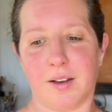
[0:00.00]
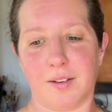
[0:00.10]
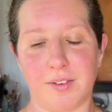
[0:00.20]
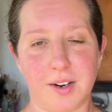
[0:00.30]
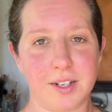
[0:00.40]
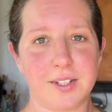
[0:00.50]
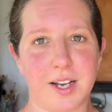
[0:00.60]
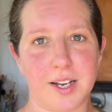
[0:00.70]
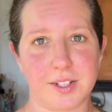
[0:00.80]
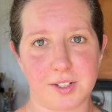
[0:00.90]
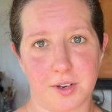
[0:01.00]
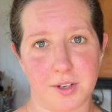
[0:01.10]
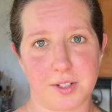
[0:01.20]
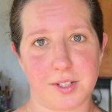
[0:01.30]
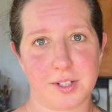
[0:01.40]
First, I
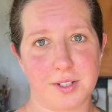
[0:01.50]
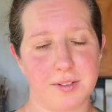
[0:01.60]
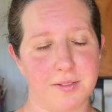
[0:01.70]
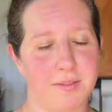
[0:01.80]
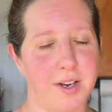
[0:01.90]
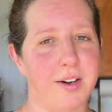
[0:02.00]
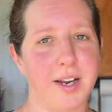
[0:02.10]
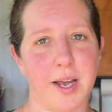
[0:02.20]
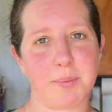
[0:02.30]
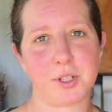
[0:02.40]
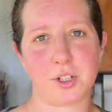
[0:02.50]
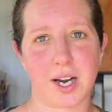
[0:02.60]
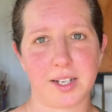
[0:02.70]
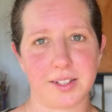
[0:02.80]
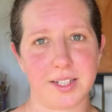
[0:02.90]
start very
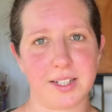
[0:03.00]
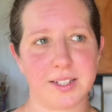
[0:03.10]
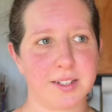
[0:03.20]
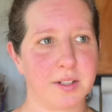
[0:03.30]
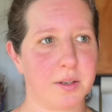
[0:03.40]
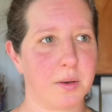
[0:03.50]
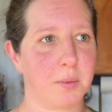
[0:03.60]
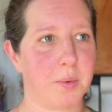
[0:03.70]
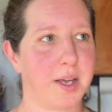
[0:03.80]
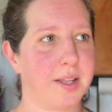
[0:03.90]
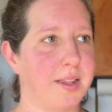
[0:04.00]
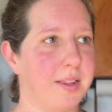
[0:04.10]
abstractly with